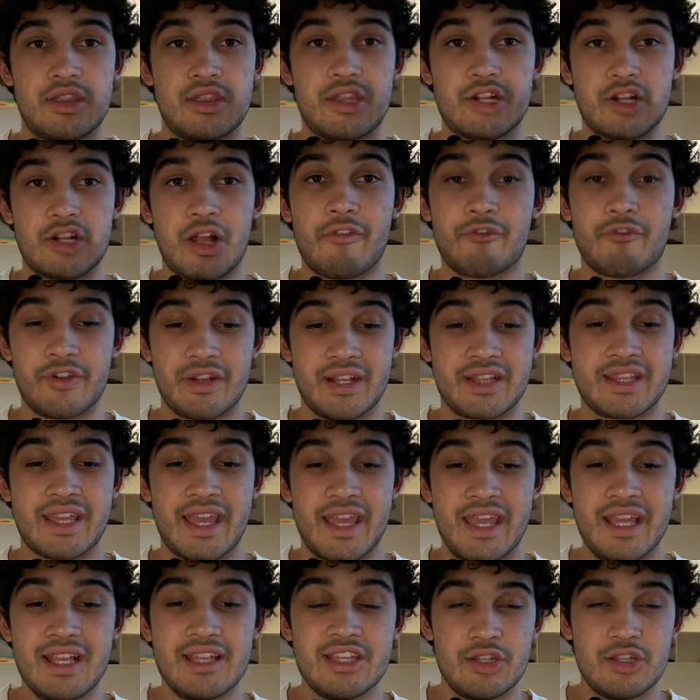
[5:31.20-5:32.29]
they're not free to
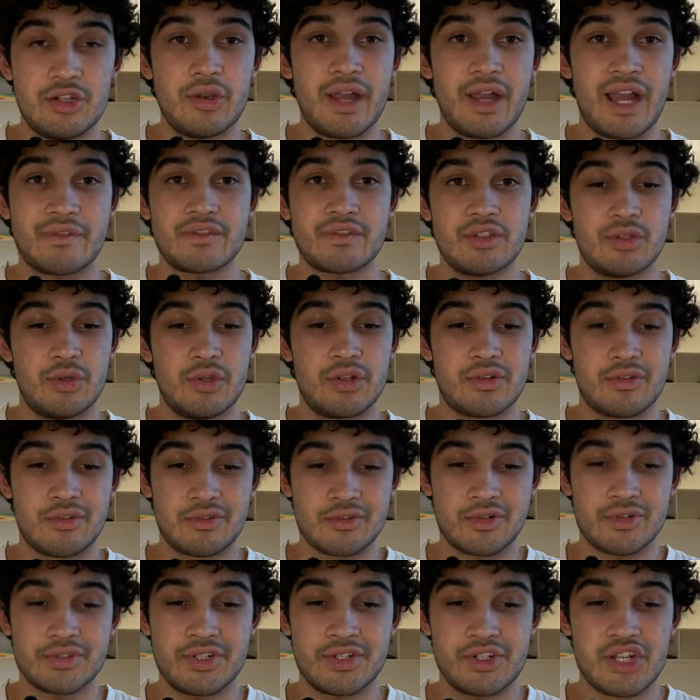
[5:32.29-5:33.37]
take. You do have to do your own
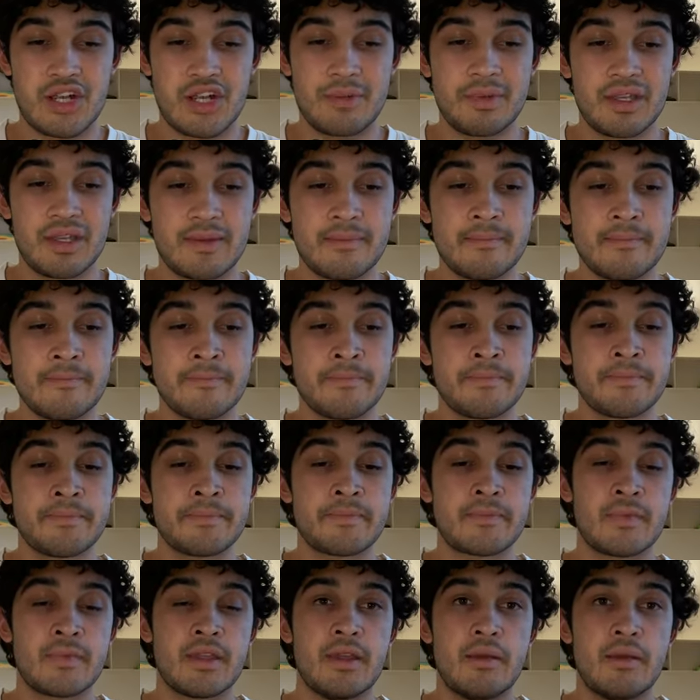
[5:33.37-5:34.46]
grocery shopping,
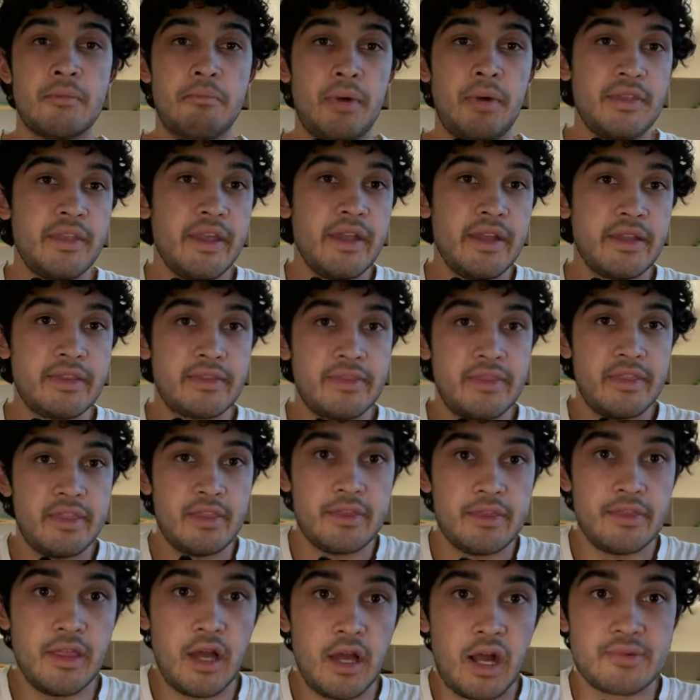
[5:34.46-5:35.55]
but
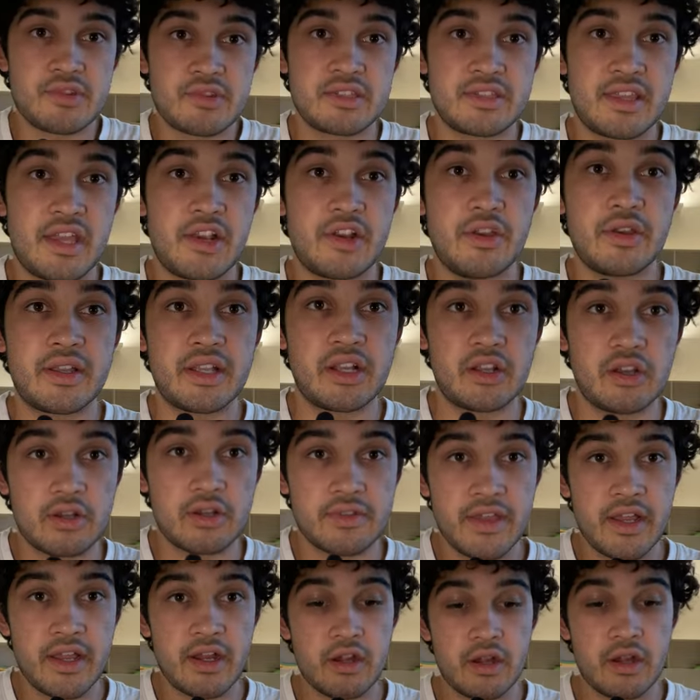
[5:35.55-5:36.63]
the options there. You can cook
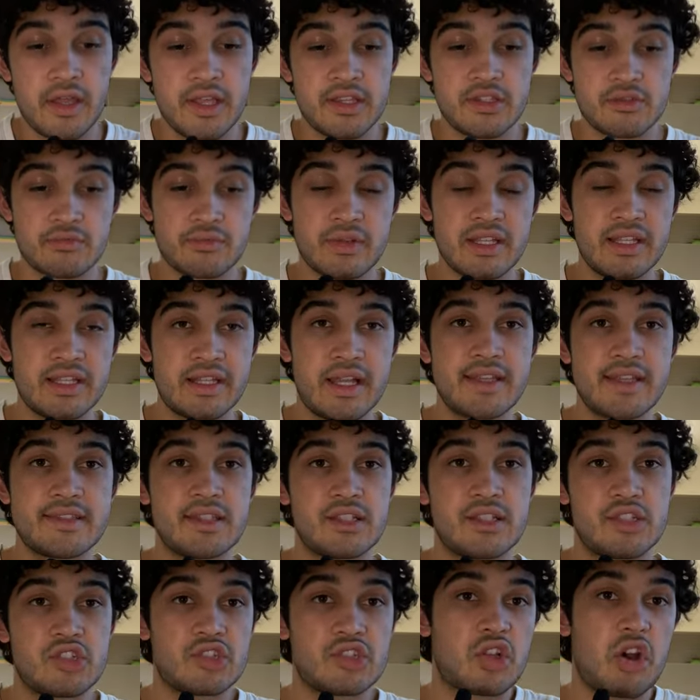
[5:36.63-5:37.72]
there. It's really nice
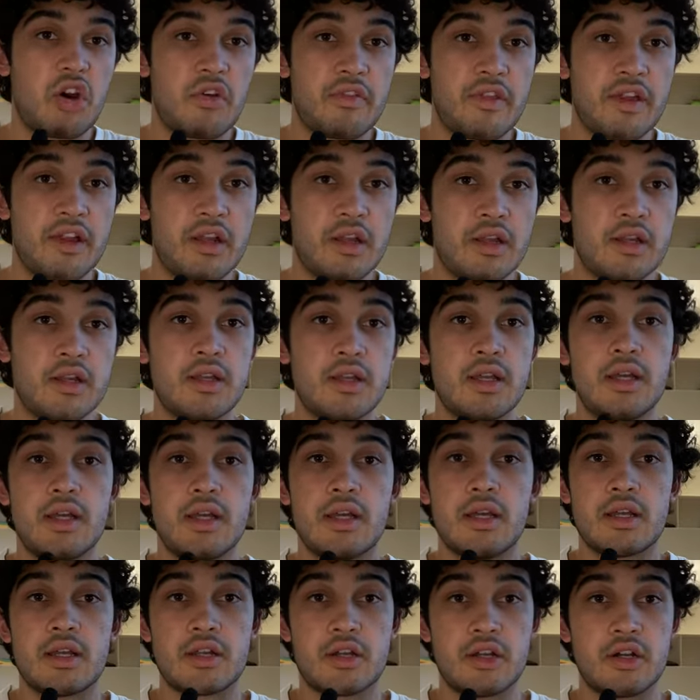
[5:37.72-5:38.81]
to just go there,
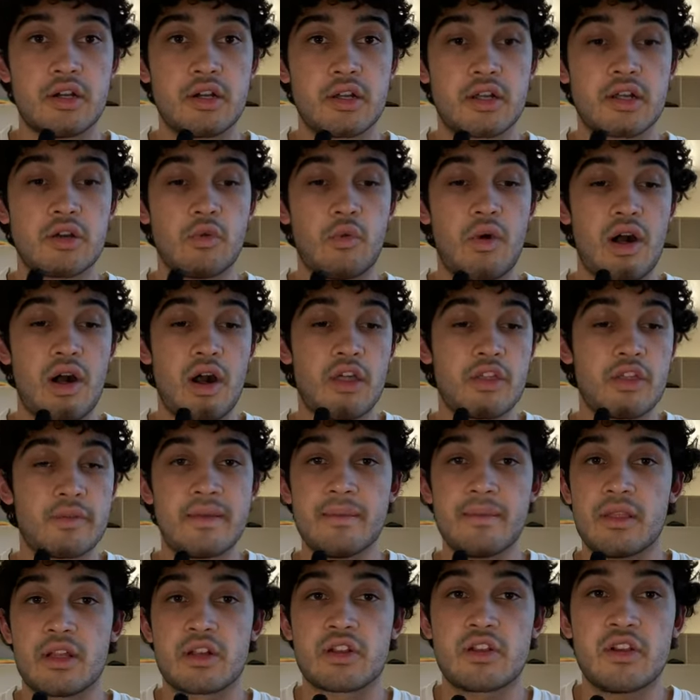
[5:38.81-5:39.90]
cook while other
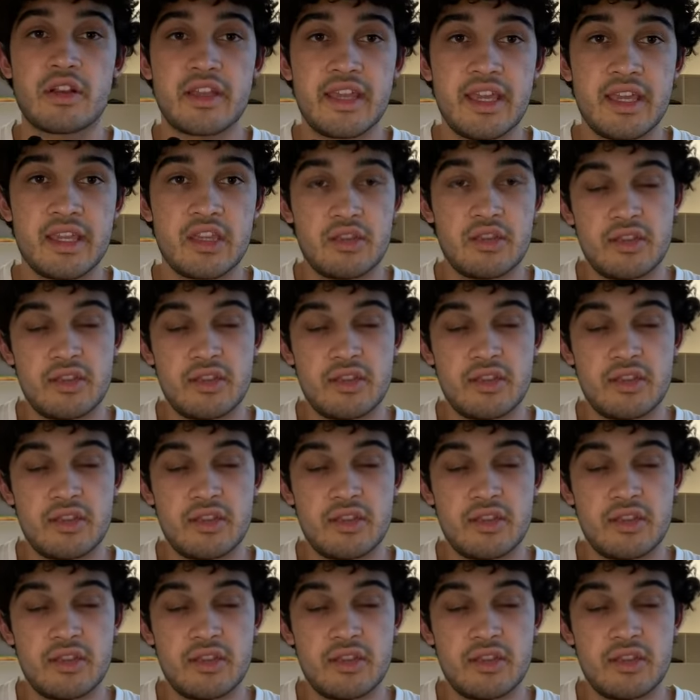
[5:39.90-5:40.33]
people are cooking.